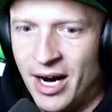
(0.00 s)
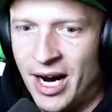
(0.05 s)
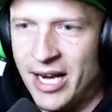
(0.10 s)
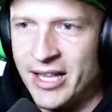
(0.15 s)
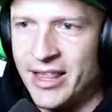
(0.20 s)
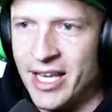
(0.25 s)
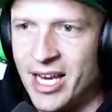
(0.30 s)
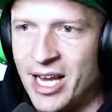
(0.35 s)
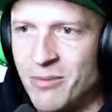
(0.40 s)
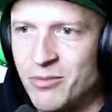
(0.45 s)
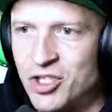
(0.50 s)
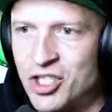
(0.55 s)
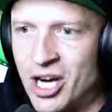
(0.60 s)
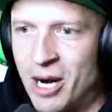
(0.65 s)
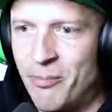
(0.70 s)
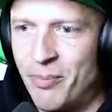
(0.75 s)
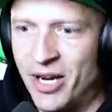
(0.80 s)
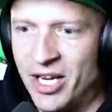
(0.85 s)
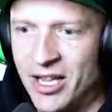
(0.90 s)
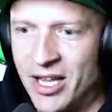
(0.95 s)
I think I'm
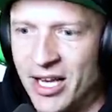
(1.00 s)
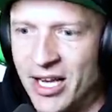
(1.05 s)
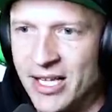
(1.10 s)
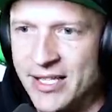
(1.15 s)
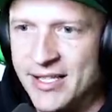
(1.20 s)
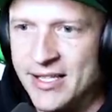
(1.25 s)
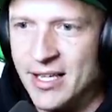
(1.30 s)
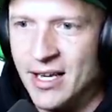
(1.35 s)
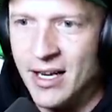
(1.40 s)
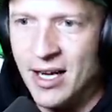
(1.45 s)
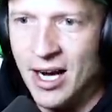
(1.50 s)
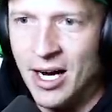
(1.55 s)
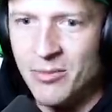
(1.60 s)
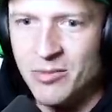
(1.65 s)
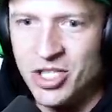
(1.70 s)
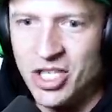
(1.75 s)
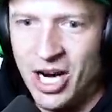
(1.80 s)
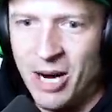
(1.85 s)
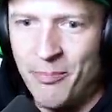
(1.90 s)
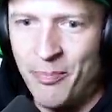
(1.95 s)
jumping this.
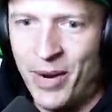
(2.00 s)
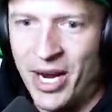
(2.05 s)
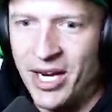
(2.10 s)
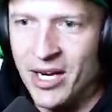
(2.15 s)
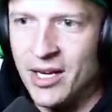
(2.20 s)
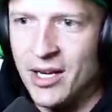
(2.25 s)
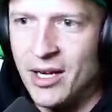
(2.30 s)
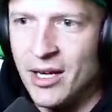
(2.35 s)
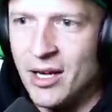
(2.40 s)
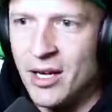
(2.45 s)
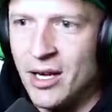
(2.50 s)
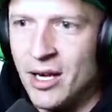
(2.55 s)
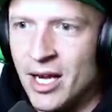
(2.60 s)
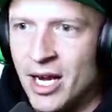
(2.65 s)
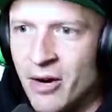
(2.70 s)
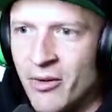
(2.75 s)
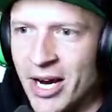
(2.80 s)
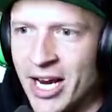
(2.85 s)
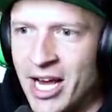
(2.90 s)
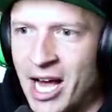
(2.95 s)
I'm jumping.
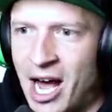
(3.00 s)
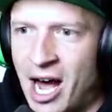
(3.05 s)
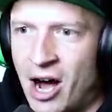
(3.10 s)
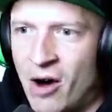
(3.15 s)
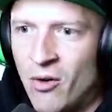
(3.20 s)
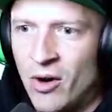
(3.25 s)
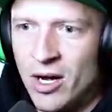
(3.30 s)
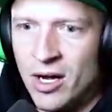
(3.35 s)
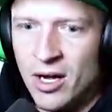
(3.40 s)
Here we go.